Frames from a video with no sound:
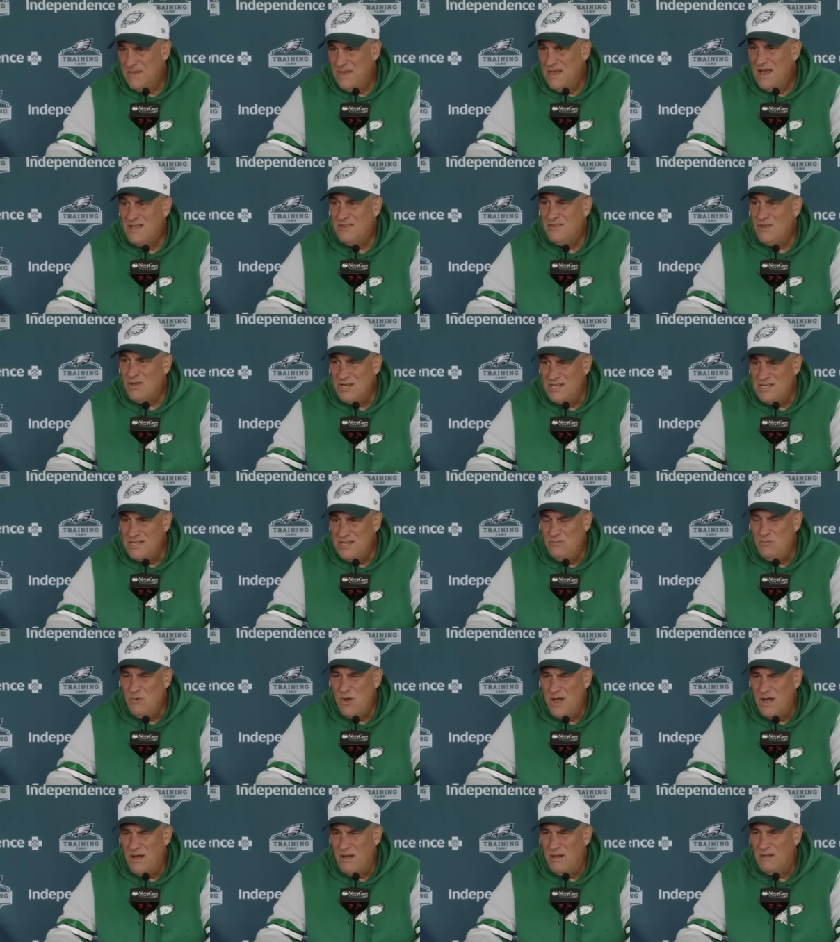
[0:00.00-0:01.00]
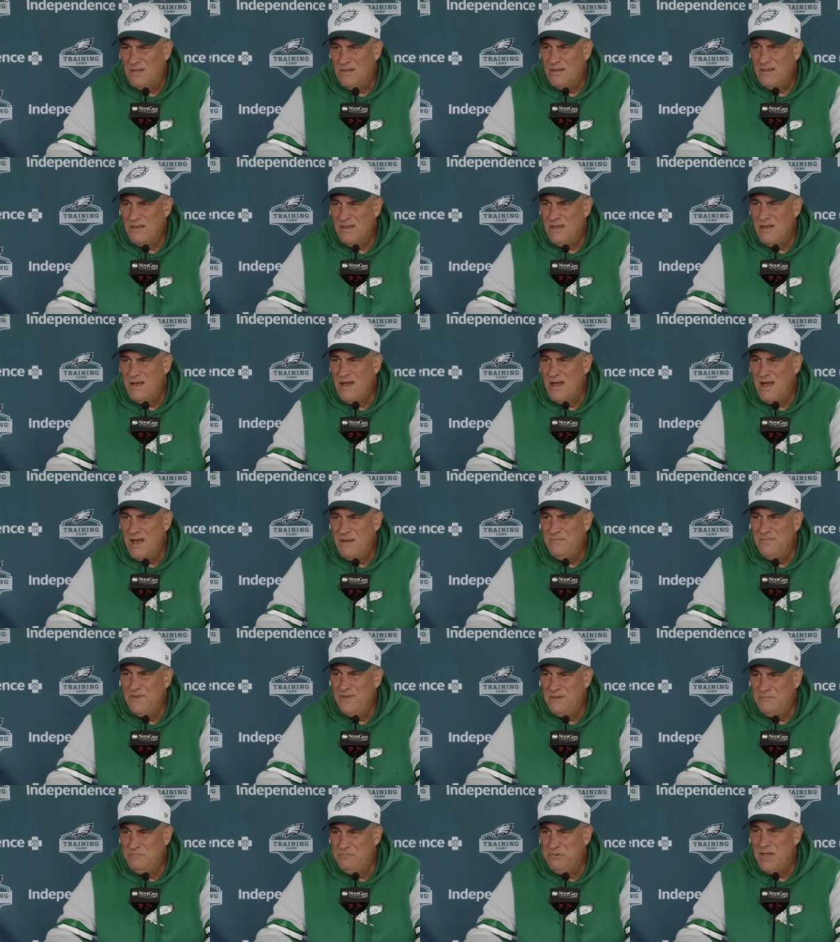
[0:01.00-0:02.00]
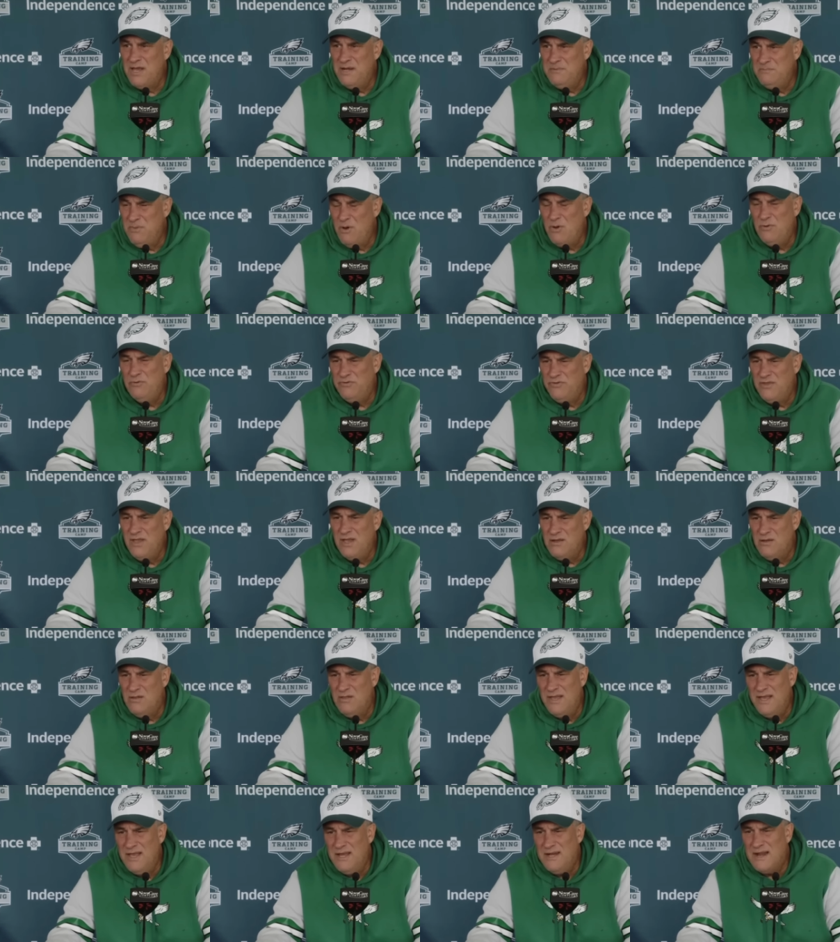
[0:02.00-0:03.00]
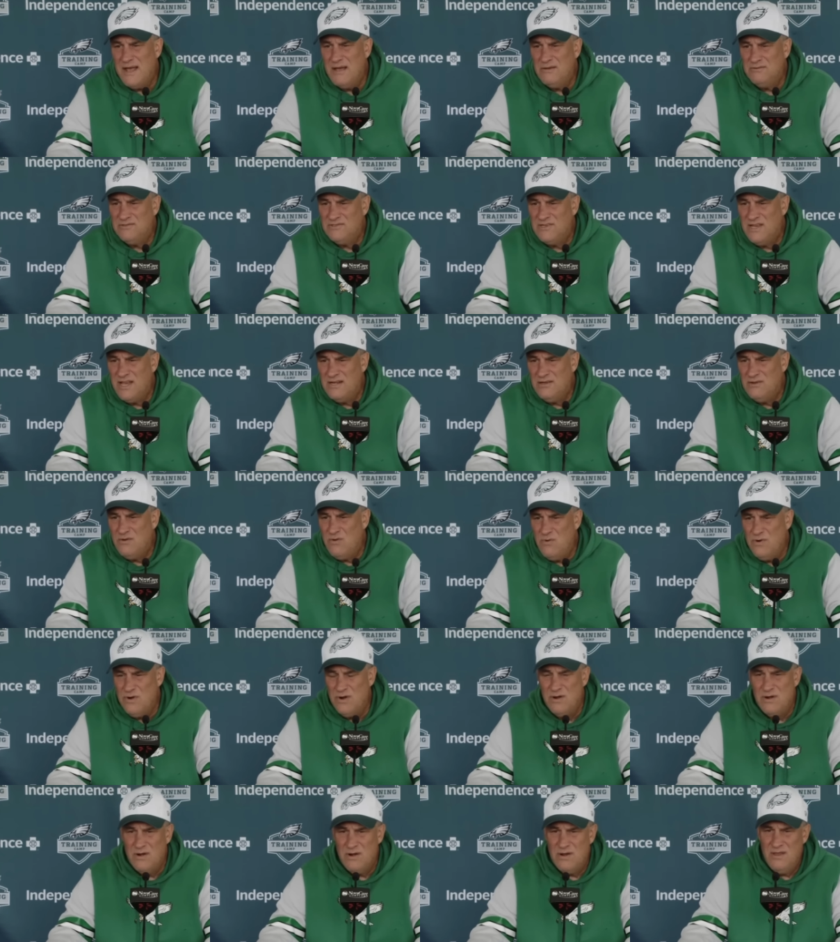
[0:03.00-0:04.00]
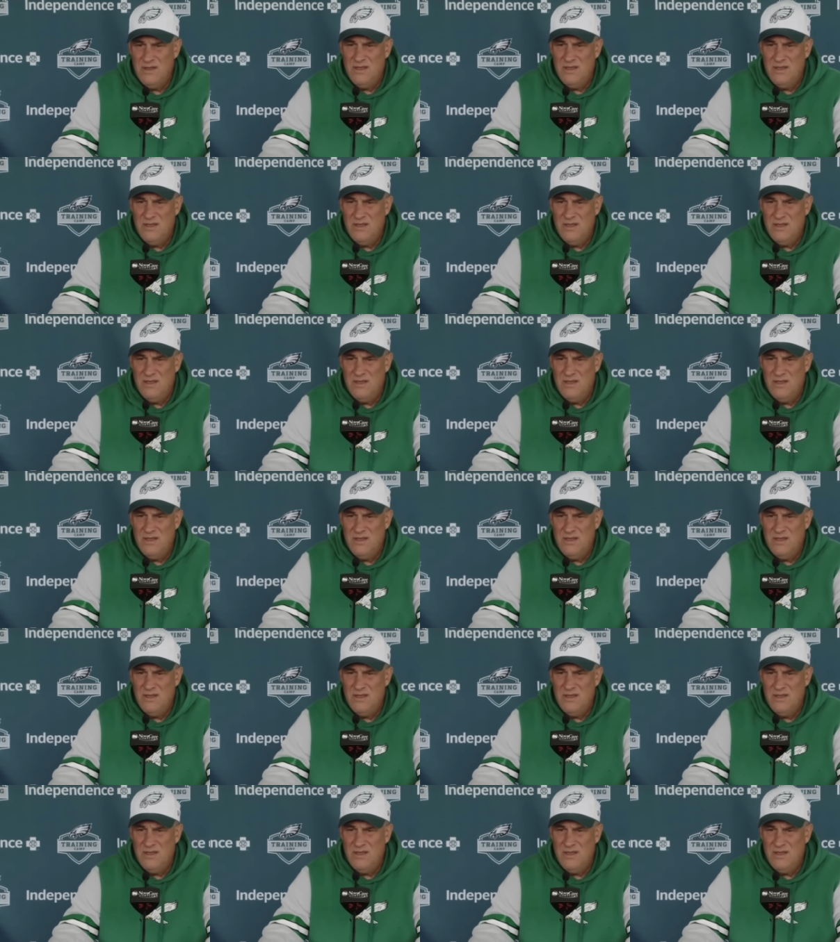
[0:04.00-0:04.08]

I thought he did well. He played both nickel and outside corner.